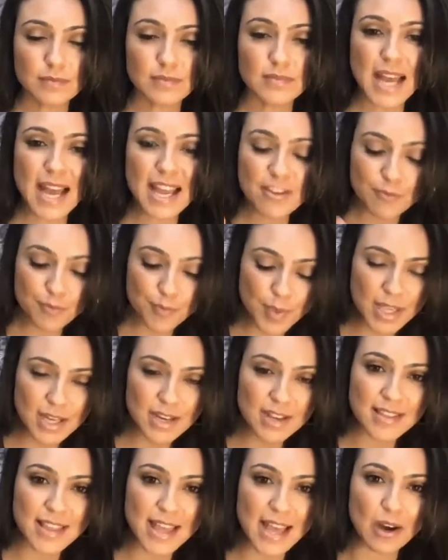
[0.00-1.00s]
I've been
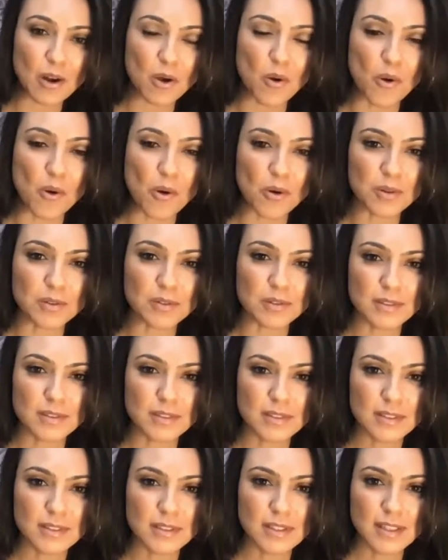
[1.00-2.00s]
in that hole.
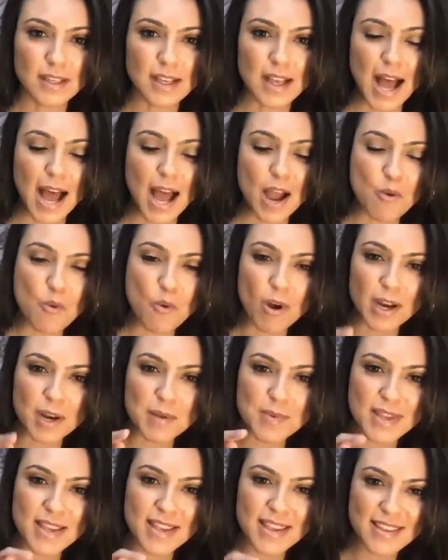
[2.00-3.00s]
I want to
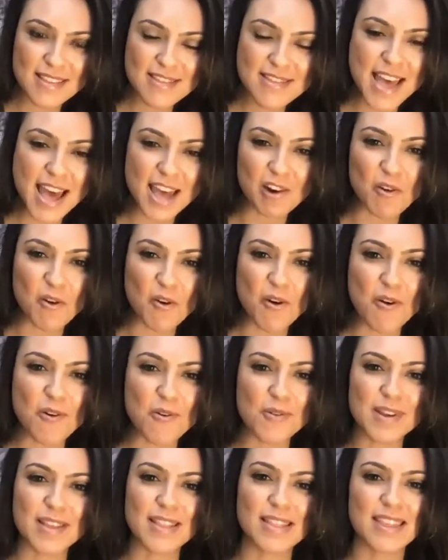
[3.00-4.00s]
be in that hole
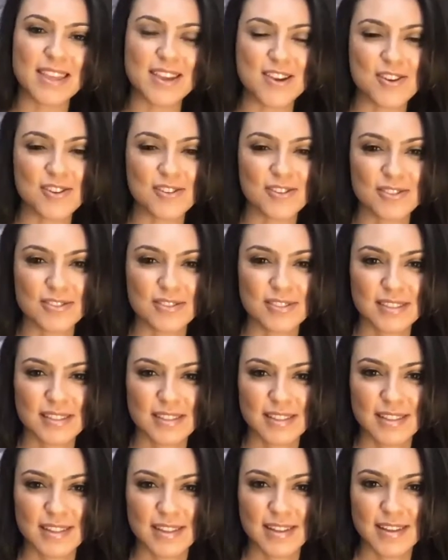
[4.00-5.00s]
with you.
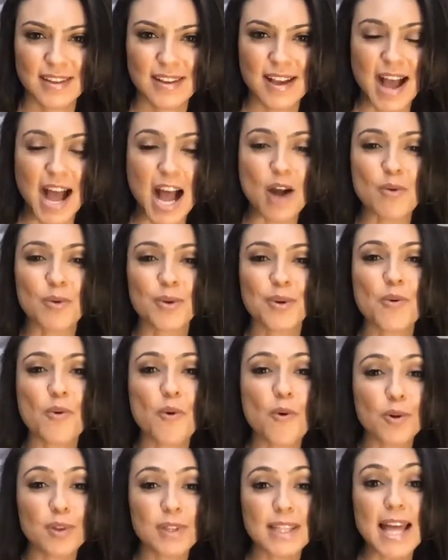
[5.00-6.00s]
I want to
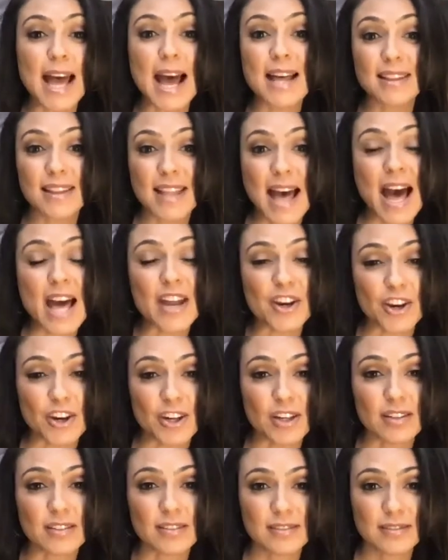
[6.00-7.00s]
hold that ladder.